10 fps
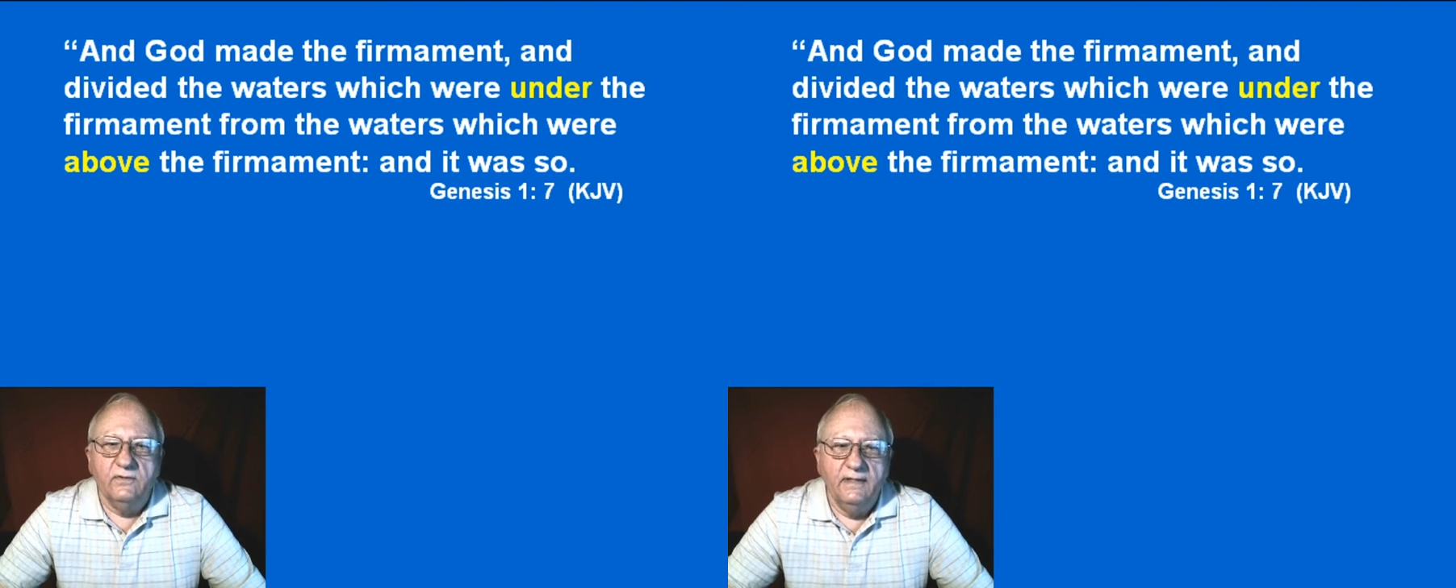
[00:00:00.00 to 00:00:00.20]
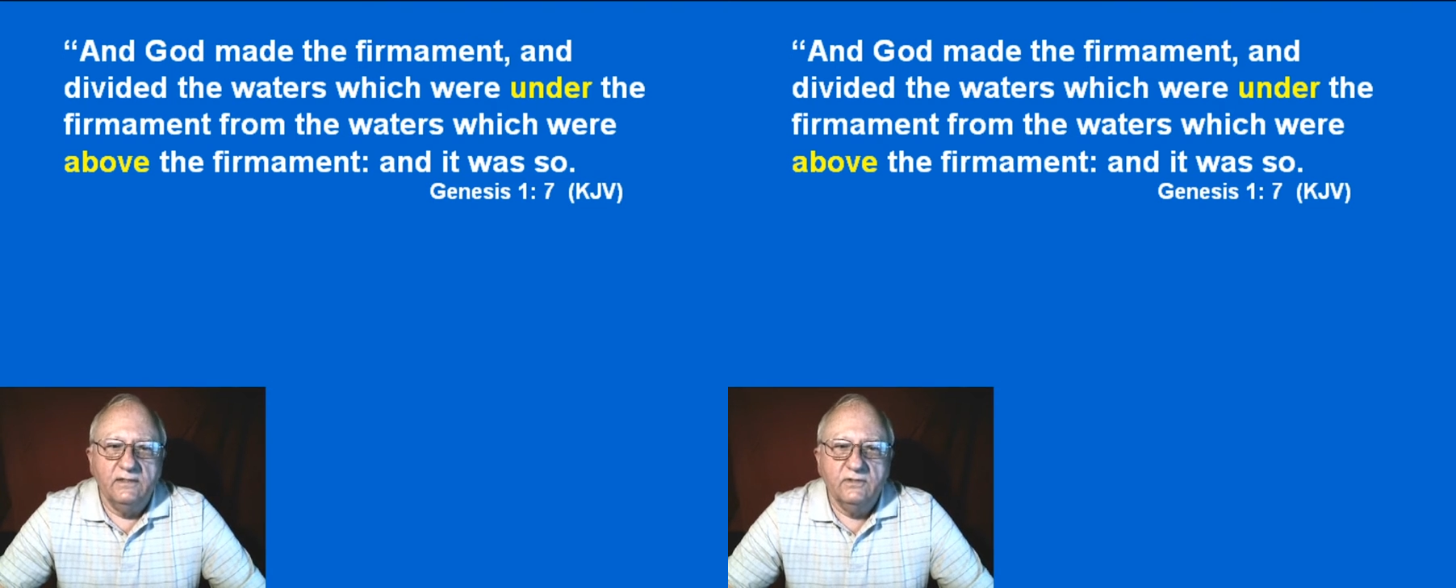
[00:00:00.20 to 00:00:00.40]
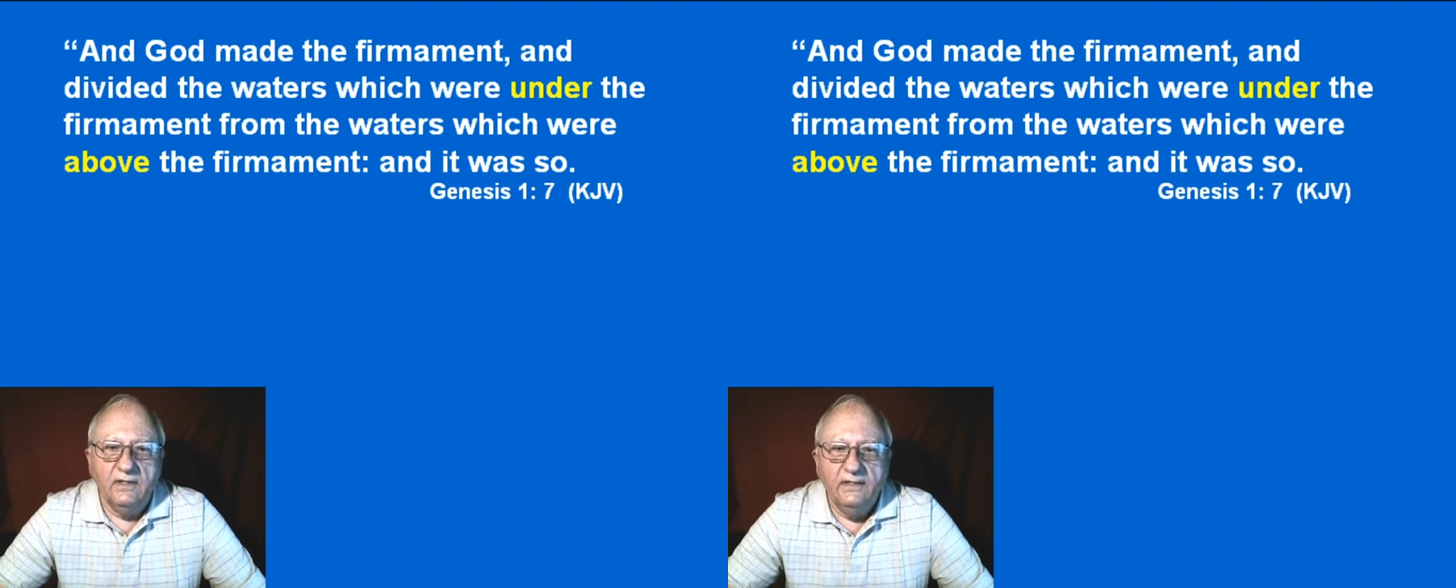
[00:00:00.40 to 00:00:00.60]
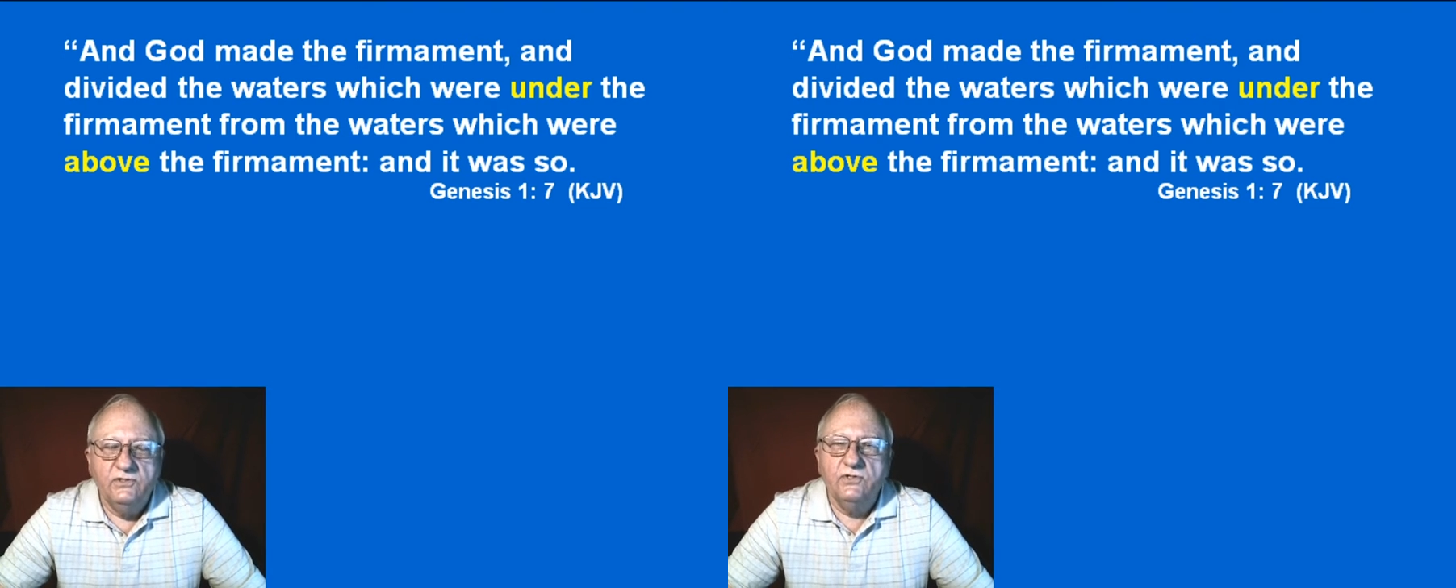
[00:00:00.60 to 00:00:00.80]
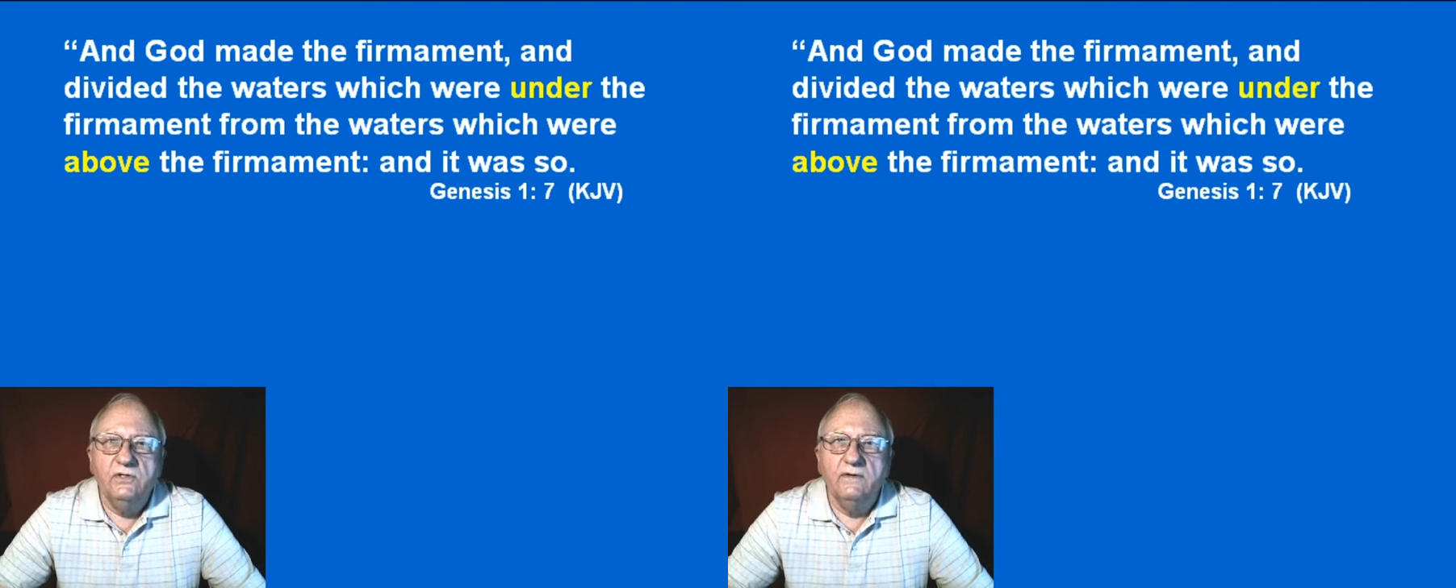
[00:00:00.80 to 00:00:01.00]

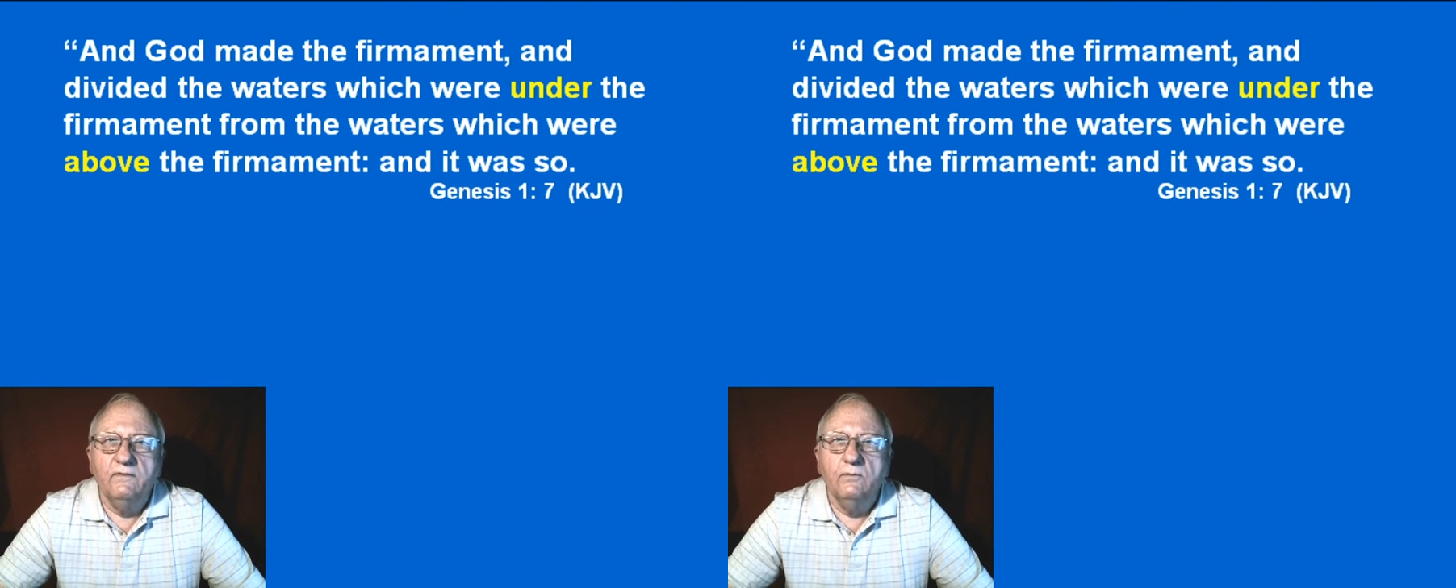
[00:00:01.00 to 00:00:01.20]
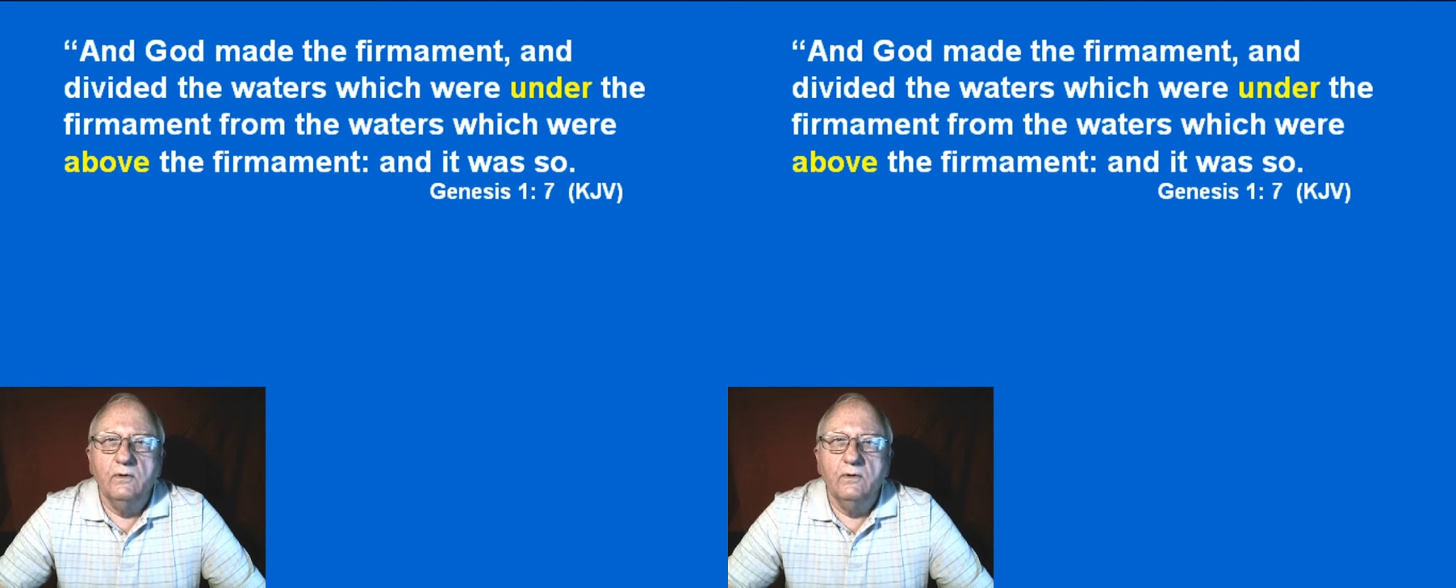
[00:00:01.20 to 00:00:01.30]
translation of the